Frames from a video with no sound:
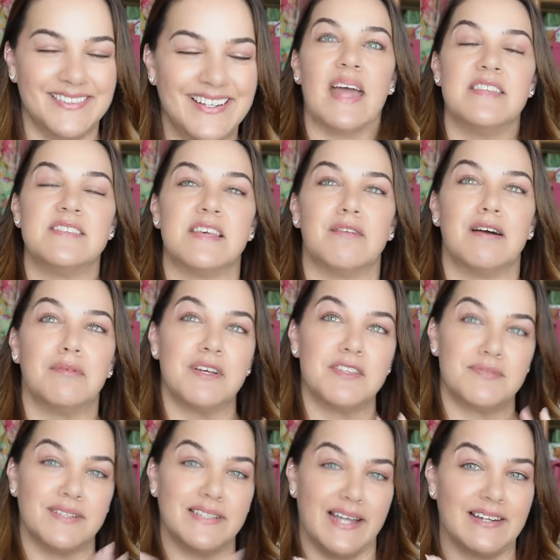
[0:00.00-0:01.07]
And so I
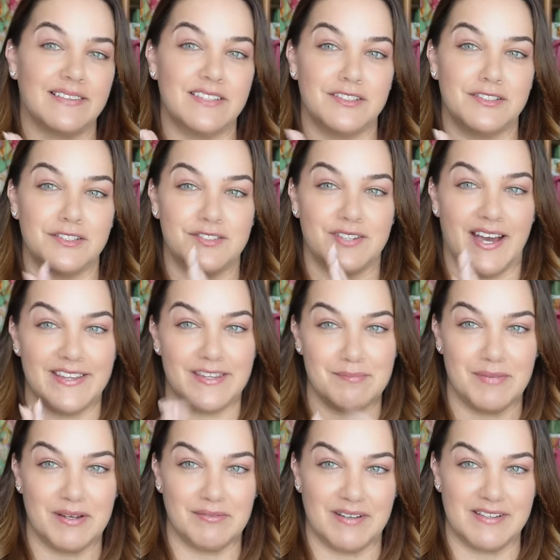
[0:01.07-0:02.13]
was reluctant to try
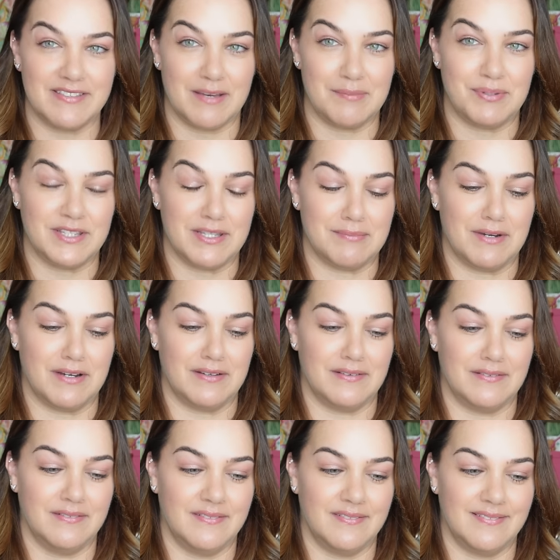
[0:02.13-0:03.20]
them, but once I put them
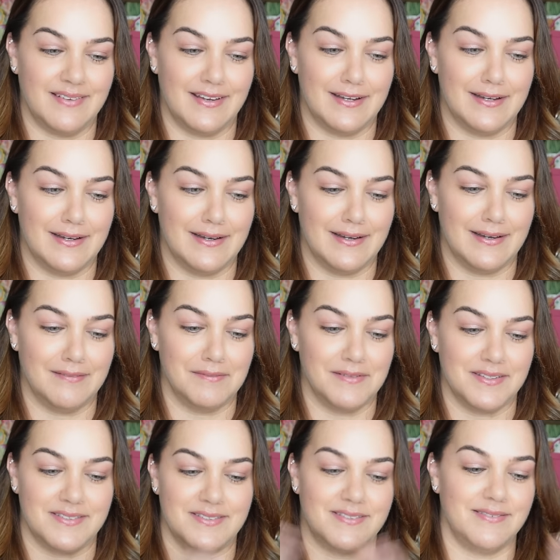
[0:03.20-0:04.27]
on, I
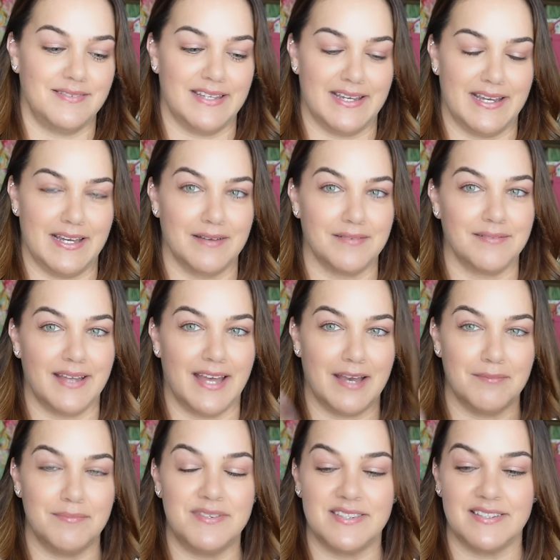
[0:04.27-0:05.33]
was
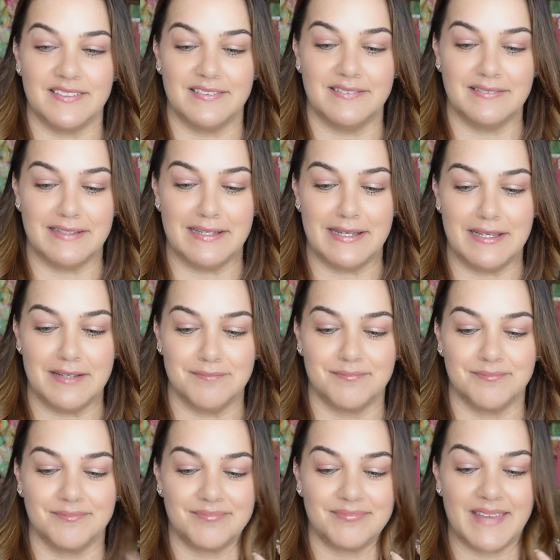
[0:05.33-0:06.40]
absolutely
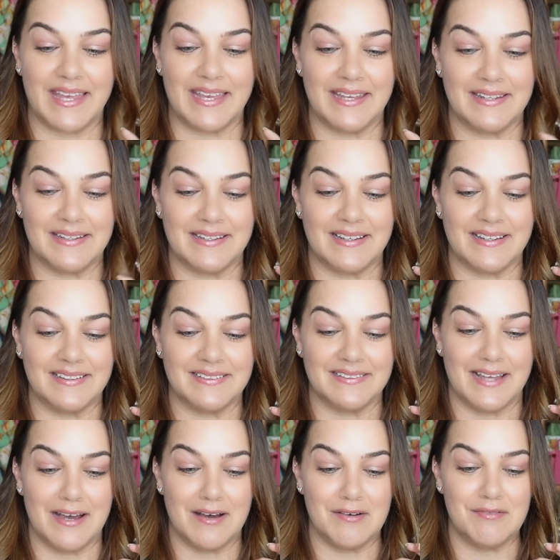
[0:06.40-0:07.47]
in
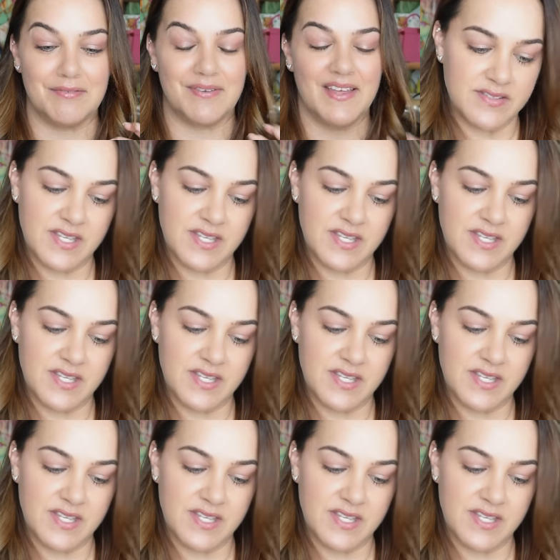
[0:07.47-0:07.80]
love.